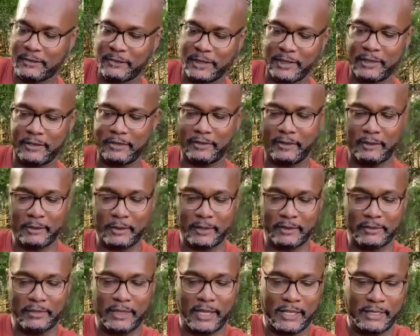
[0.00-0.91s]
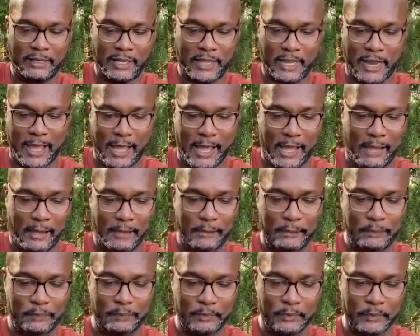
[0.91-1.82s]
in it, so I'm going to take that out.
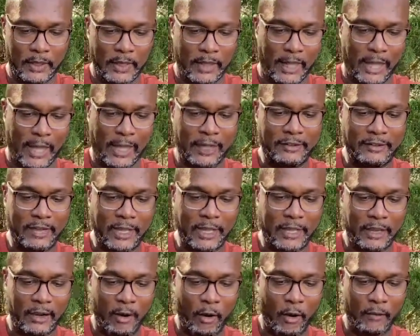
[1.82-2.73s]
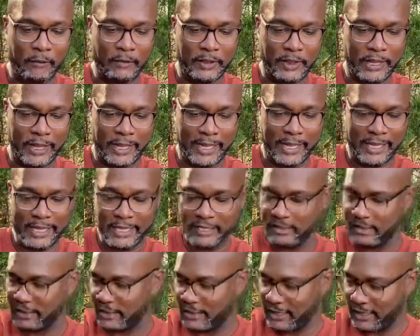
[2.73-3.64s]
I take it over the
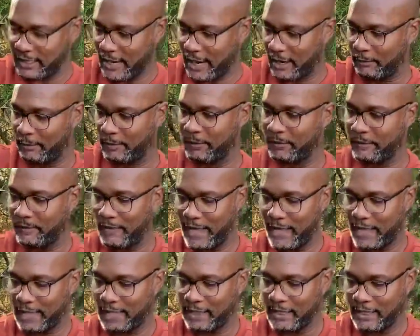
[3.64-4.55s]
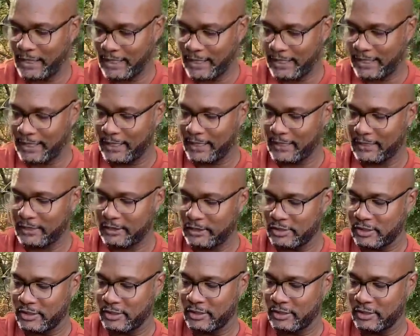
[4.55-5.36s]
edge and then I refine the edge.